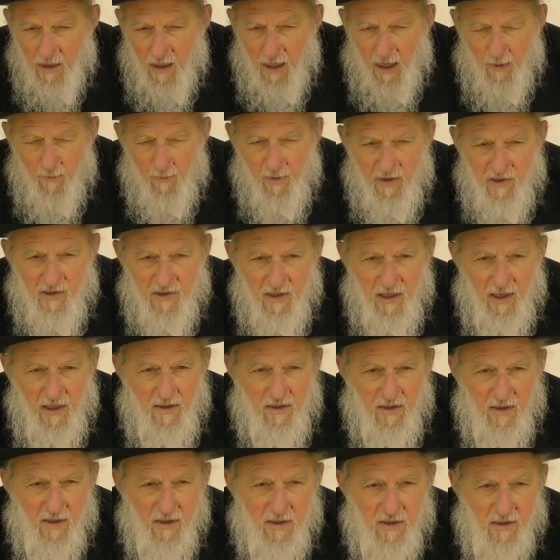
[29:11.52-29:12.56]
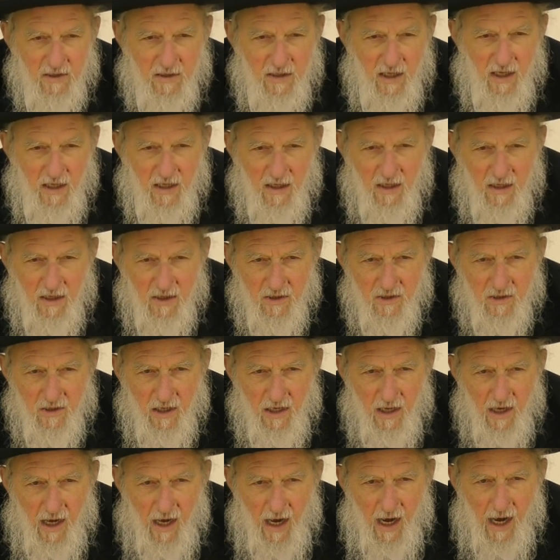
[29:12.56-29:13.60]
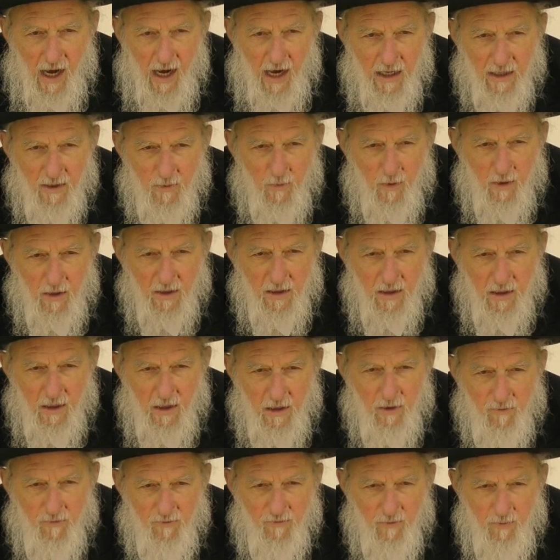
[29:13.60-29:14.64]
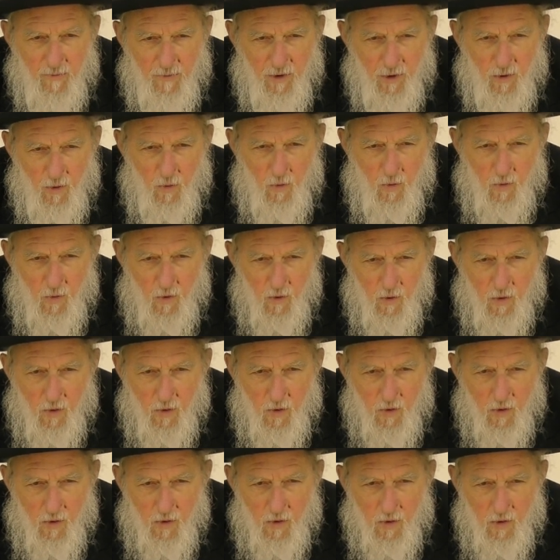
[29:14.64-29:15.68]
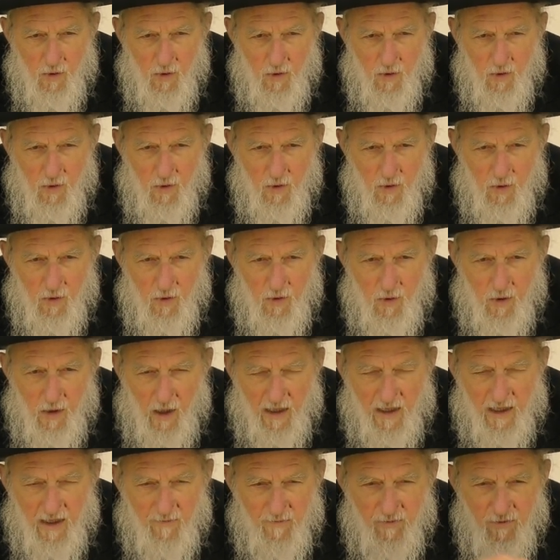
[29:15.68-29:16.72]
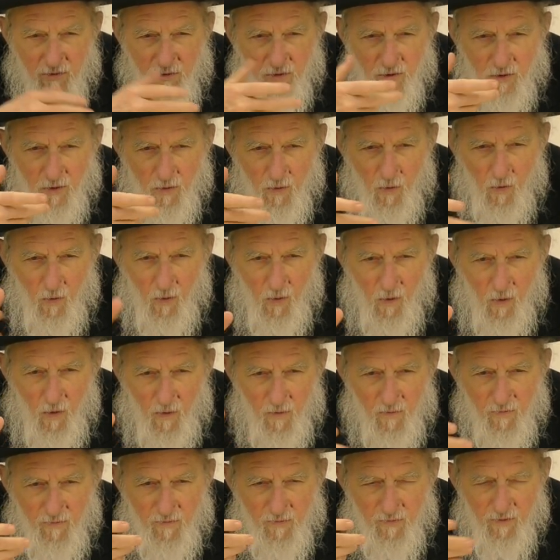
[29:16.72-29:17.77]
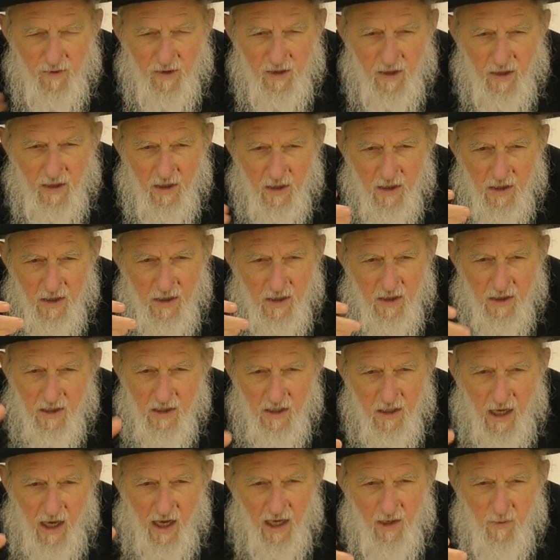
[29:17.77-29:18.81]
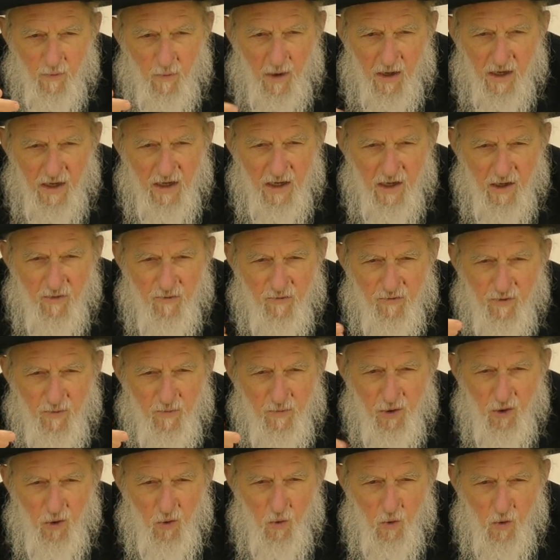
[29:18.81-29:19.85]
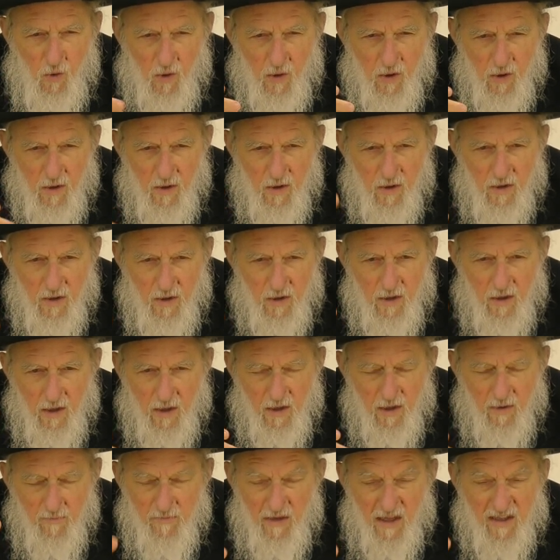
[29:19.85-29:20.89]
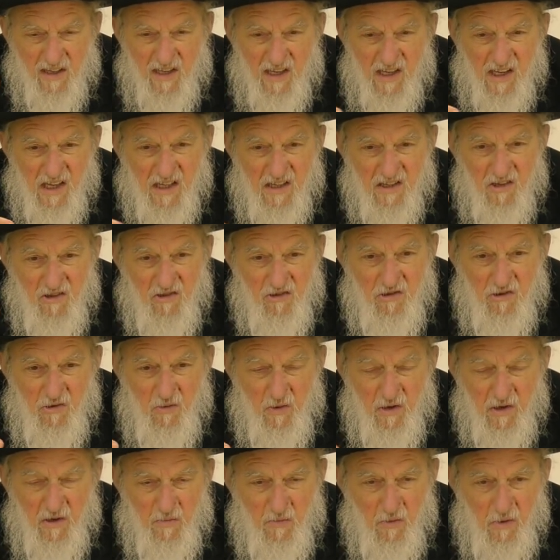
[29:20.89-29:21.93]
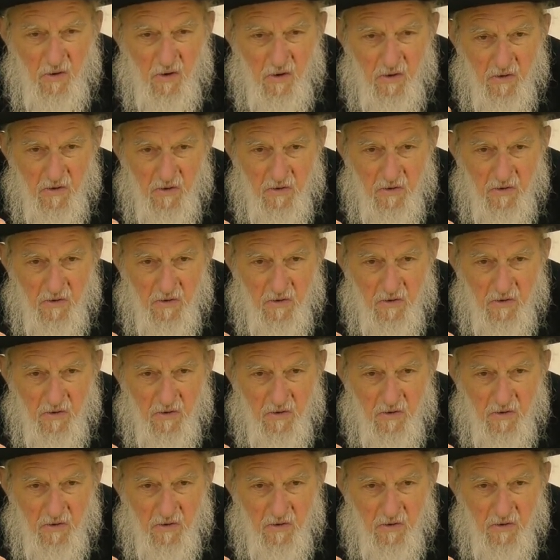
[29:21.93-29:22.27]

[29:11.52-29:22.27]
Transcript: And what he's saying to the snake is, I don't want to hear from you. I give it to you all free. I don't want to hear from you. I'm not connected to you anymore.